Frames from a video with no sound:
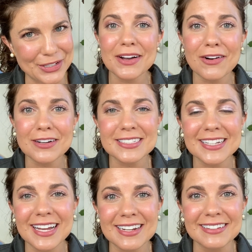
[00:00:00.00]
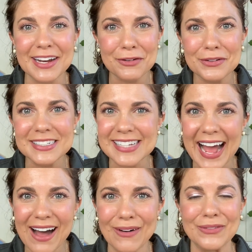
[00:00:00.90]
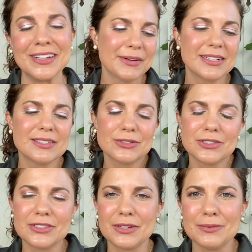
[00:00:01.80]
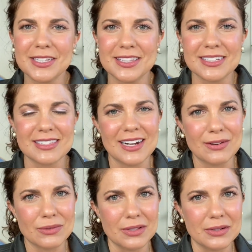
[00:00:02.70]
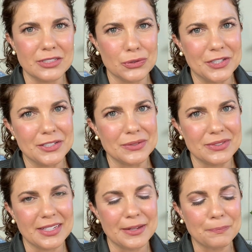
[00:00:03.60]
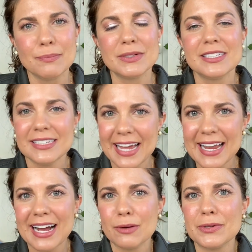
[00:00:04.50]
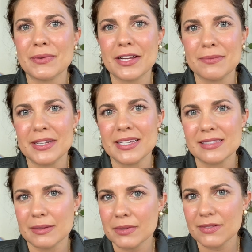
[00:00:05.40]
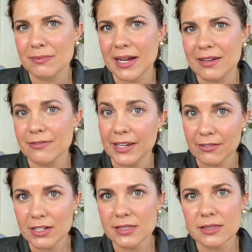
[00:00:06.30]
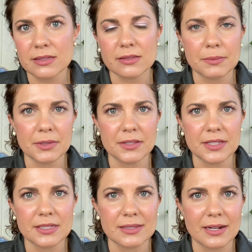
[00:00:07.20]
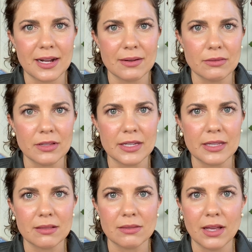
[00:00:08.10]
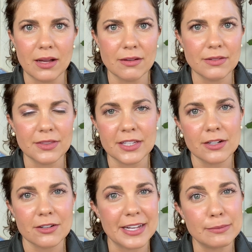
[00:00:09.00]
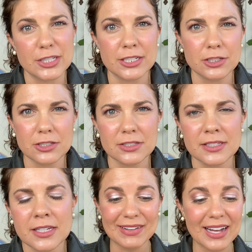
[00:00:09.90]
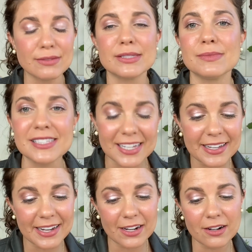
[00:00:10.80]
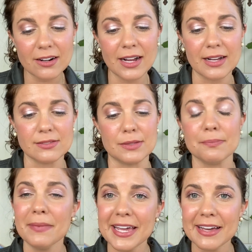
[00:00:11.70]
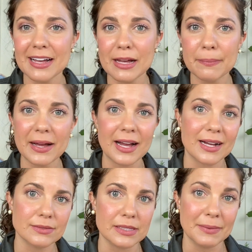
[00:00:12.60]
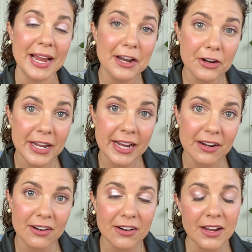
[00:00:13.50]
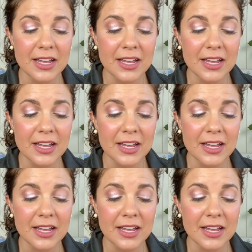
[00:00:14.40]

It's hard to kind of narrow it down because there's just so many things that I really enjoy using. But today I'll be recommending some of my favorites and some of the things that I really love and think are game changers. I have some skincare, I have some makeup, I have some hair care.